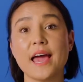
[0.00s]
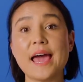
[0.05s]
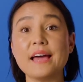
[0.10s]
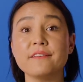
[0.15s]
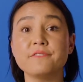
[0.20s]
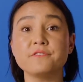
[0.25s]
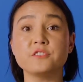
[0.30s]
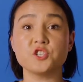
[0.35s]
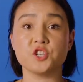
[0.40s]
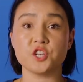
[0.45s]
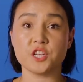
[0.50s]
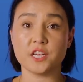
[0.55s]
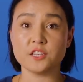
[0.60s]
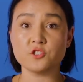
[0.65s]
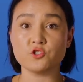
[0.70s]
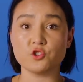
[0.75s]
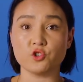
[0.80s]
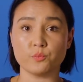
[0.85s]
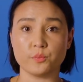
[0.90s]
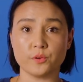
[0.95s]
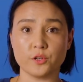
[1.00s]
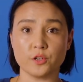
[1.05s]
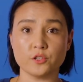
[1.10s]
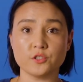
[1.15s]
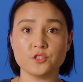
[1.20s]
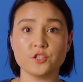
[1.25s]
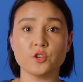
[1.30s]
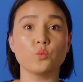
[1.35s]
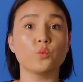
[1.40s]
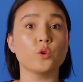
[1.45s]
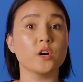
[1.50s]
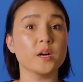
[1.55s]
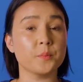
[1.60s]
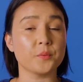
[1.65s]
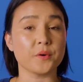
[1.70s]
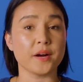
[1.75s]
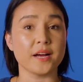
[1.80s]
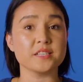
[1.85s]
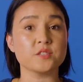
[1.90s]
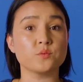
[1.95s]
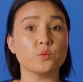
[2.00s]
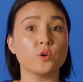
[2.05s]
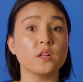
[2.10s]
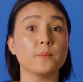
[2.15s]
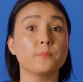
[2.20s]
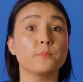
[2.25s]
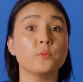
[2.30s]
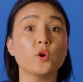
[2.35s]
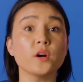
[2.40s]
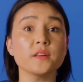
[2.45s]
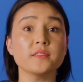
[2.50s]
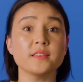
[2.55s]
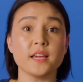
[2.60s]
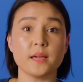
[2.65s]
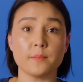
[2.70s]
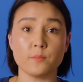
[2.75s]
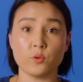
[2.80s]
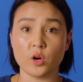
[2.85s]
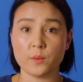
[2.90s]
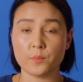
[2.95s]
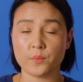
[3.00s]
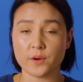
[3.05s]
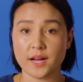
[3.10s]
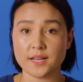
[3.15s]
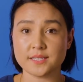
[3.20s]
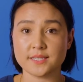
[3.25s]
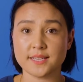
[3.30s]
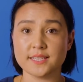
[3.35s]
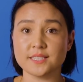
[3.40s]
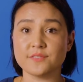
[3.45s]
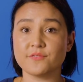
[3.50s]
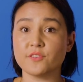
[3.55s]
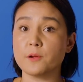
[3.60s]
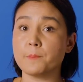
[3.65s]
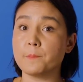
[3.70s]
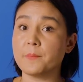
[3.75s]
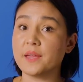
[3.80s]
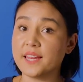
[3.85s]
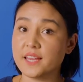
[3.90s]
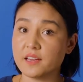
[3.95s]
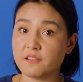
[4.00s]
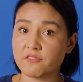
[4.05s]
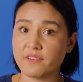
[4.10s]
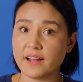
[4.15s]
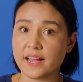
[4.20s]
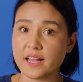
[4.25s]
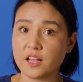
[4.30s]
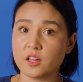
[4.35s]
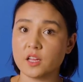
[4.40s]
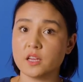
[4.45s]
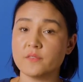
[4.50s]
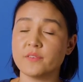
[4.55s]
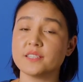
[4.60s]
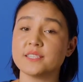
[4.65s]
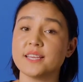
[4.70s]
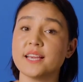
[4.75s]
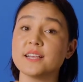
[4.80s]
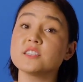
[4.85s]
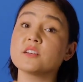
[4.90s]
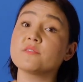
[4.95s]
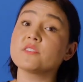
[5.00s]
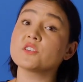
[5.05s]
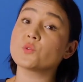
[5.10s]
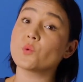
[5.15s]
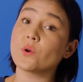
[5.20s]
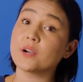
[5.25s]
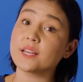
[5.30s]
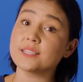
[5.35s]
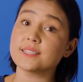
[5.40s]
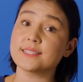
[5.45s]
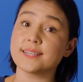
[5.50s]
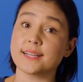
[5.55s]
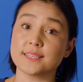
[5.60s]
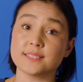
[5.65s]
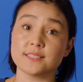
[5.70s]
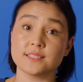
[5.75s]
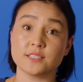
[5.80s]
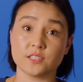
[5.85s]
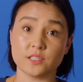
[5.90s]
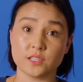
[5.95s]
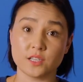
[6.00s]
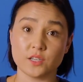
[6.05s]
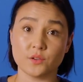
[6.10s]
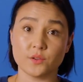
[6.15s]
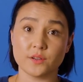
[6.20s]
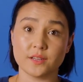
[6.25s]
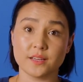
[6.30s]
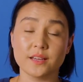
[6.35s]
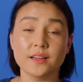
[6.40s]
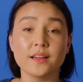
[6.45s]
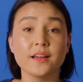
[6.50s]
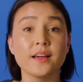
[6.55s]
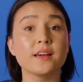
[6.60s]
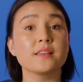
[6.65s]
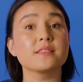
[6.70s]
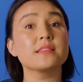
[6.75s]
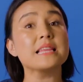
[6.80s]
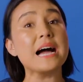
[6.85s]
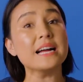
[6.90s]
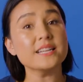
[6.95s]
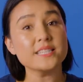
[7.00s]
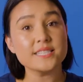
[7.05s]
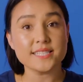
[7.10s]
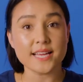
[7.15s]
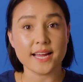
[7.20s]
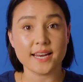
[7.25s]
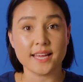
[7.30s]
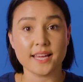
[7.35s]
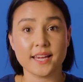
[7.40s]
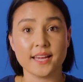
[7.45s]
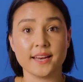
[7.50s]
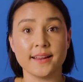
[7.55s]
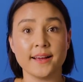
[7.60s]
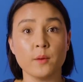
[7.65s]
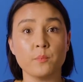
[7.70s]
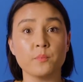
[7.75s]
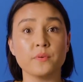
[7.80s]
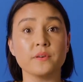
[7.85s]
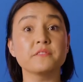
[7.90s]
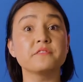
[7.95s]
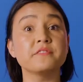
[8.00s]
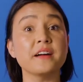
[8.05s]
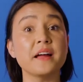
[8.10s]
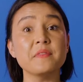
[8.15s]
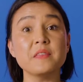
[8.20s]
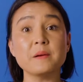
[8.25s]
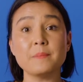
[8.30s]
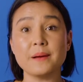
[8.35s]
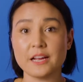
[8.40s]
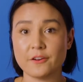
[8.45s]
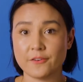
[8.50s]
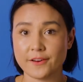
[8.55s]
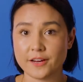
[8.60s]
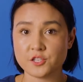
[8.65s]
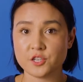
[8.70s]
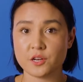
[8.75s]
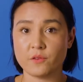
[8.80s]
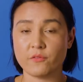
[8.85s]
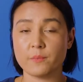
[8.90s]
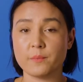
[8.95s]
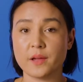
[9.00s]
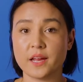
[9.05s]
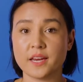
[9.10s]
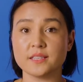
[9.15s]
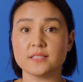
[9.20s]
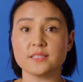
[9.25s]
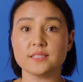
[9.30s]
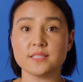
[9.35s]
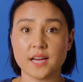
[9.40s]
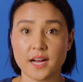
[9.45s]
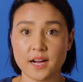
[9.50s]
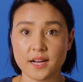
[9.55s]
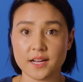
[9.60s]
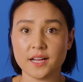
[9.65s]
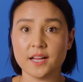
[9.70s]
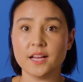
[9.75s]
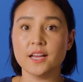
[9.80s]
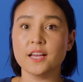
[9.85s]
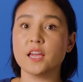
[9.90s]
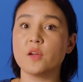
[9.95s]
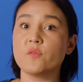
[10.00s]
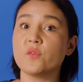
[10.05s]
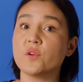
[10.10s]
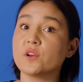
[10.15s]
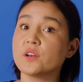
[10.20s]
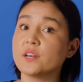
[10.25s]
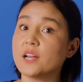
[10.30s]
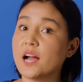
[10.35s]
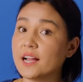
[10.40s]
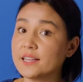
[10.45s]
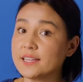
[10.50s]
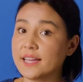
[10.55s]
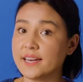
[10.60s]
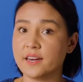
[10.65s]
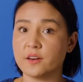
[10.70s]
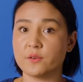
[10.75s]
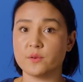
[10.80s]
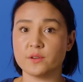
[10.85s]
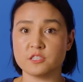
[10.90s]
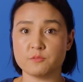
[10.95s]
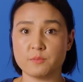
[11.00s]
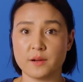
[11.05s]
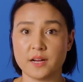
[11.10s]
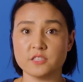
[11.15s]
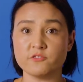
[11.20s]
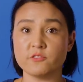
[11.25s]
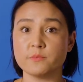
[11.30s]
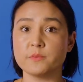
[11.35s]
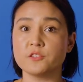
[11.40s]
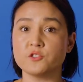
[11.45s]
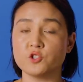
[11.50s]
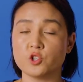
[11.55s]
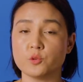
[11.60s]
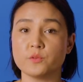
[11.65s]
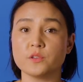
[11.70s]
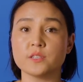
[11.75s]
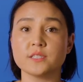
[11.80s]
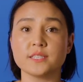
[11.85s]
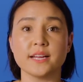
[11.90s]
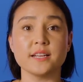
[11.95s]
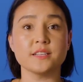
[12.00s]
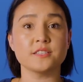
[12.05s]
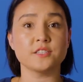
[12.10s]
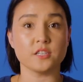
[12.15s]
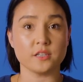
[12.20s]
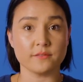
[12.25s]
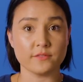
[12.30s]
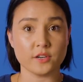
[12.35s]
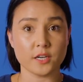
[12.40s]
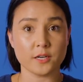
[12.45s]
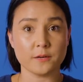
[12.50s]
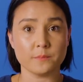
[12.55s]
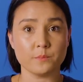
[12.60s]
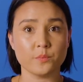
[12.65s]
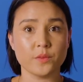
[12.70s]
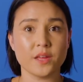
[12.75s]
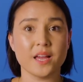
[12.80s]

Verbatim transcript: FG Drupal to WordPress will abort the import process for a media file if it takes over 20 seconds to load. That setting can help prevent the migration from getting stuck if you're not getting a response from your Drupal site server.